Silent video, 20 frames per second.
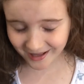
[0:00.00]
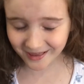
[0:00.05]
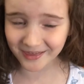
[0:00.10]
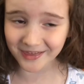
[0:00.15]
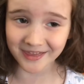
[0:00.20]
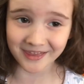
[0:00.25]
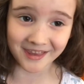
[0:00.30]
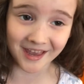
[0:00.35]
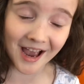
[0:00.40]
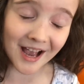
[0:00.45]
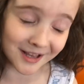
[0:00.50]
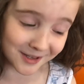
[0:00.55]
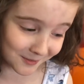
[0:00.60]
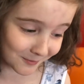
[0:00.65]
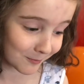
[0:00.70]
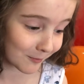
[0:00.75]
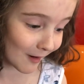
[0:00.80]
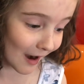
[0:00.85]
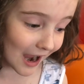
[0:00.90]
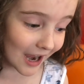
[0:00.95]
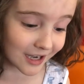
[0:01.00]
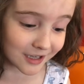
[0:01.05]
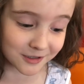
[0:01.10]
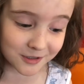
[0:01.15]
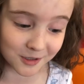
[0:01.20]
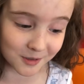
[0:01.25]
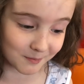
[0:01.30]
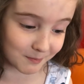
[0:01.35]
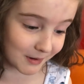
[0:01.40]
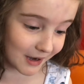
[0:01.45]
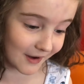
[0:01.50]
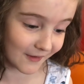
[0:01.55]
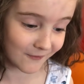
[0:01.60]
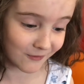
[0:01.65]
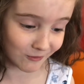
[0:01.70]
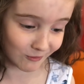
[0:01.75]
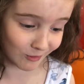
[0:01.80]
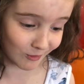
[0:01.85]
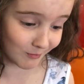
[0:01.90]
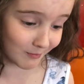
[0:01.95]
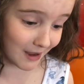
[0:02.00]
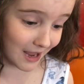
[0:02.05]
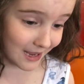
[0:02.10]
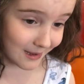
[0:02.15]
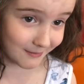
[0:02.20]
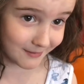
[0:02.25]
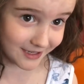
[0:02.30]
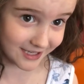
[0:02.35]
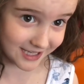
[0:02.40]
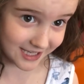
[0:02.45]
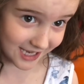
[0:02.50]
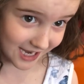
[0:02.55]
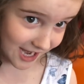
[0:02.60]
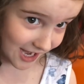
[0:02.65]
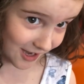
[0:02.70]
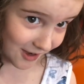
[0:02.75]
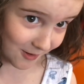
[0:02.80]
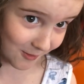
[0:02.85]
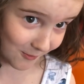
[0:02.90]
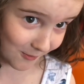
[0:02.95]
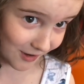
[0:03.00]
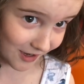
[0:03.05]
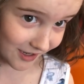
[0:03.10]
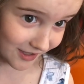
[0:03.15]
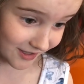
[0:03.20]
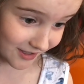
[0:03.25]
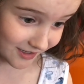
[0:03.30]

it's way too big for a baby. Ooh.